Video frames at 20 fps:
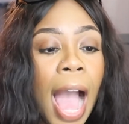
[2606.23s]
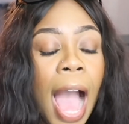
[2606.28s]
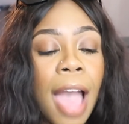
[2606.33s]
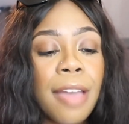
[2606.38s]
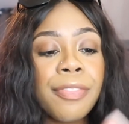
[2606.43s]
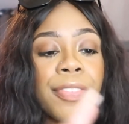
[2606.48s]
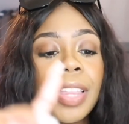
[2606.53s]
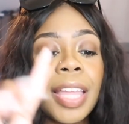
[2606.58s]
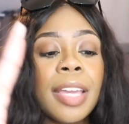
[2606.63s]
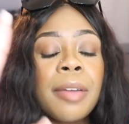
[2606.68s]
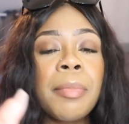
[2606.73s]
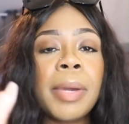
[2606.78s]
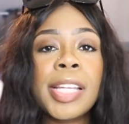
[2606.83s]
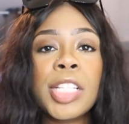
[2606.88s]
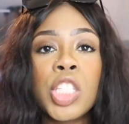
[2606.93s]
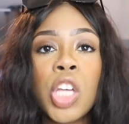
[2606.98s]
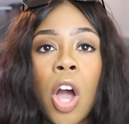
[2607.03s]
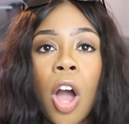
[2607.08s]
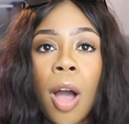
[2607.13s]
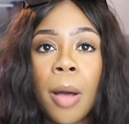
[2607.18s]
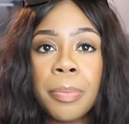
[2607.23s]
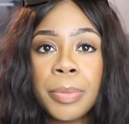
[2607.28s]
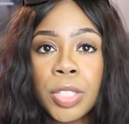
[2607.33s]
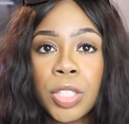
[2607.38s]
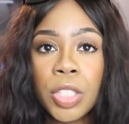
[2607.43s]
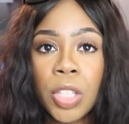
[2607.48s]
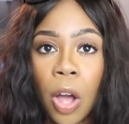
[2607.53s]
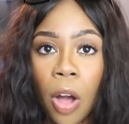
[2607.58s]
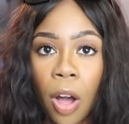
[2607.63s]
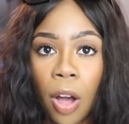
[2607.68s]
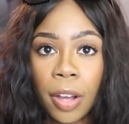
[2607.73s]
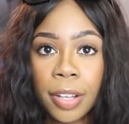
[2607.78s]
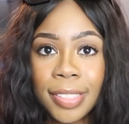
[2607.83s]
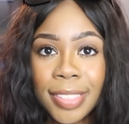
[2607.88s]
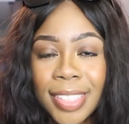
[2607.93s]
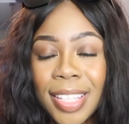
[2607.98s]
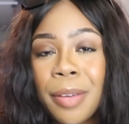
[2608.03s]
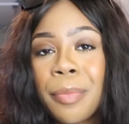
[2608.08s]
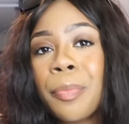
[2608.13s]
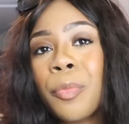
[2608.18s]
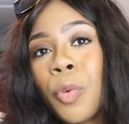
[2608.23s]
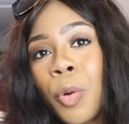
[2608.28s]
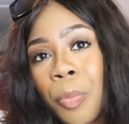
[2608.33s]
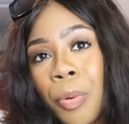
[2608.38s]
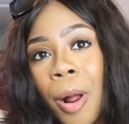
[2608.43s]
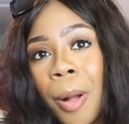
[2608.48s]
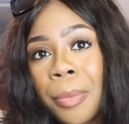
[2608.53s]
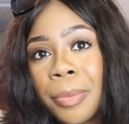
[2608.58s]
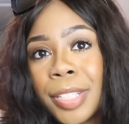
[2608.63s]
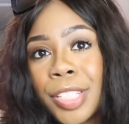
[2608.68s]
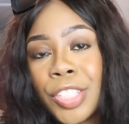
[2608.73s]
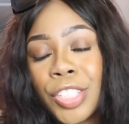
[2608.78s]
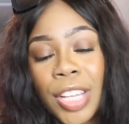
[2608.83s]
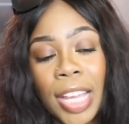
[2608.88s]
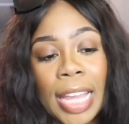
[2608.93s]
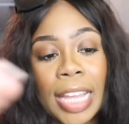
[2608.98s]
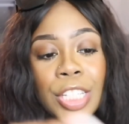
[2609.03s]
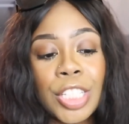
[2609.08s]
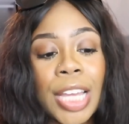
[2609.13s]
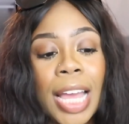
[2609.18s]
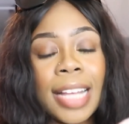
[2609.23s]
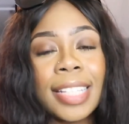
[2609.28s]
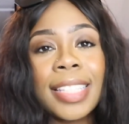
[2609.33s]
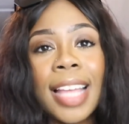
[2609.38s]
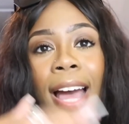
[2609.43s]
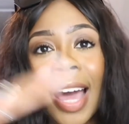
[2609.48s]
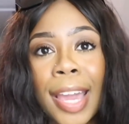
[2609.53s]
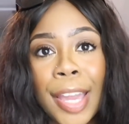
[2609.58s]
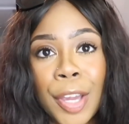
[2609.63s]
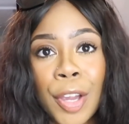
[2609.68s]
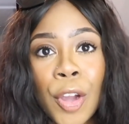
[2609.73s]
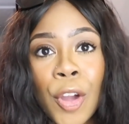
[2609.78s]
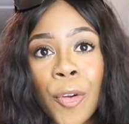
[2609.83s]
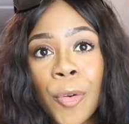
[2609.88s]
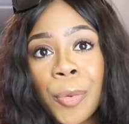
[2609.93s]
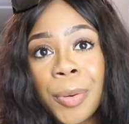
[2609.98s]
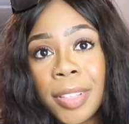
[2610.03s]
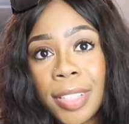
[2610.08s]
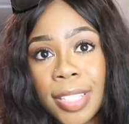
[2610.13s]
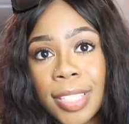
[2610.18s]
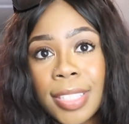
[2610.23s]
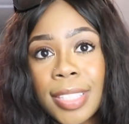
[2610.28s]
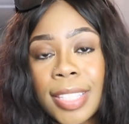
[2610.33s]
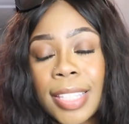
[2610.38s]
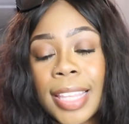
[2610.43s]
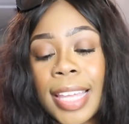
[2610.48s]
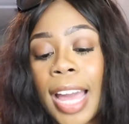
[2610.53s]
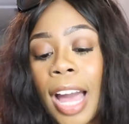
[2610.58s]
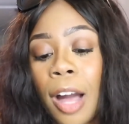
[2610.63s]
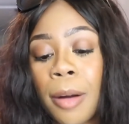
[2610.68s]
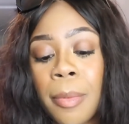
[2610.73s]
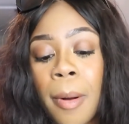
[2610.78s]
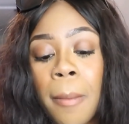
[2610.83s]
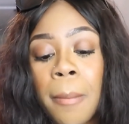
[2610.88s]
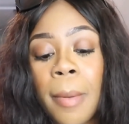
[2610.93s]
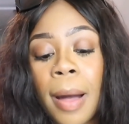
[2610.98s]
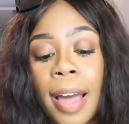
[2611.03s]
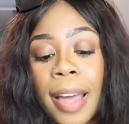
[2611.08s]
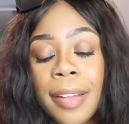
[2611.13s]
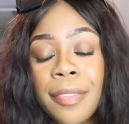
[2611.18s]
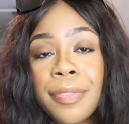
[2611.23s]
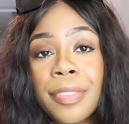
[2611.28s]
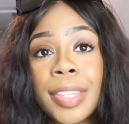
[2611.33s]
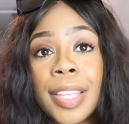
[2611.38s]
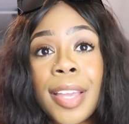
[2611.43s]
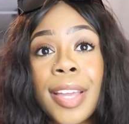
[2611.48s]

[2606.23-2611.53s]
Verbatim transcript: I feel like my top songs, they will probably change as I re-listen to the album, but